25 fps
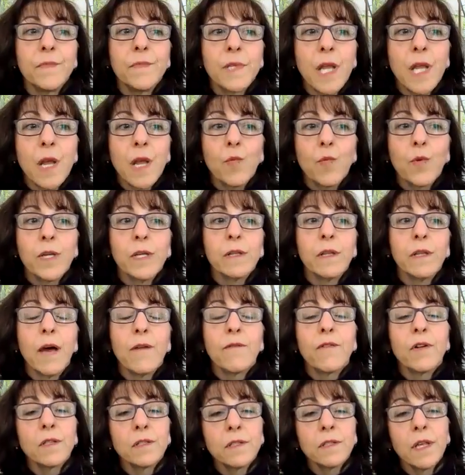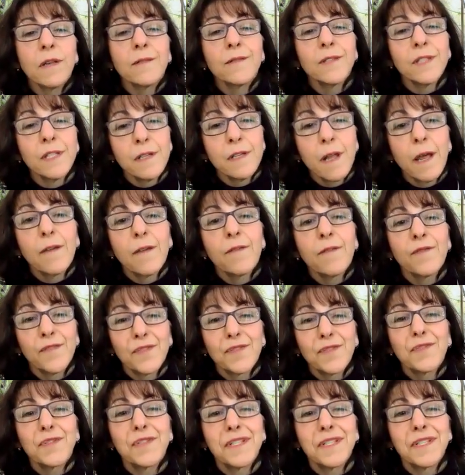Can we love ourselves enough
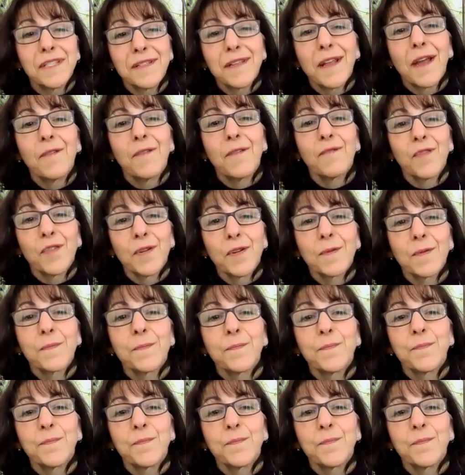through the discomfort?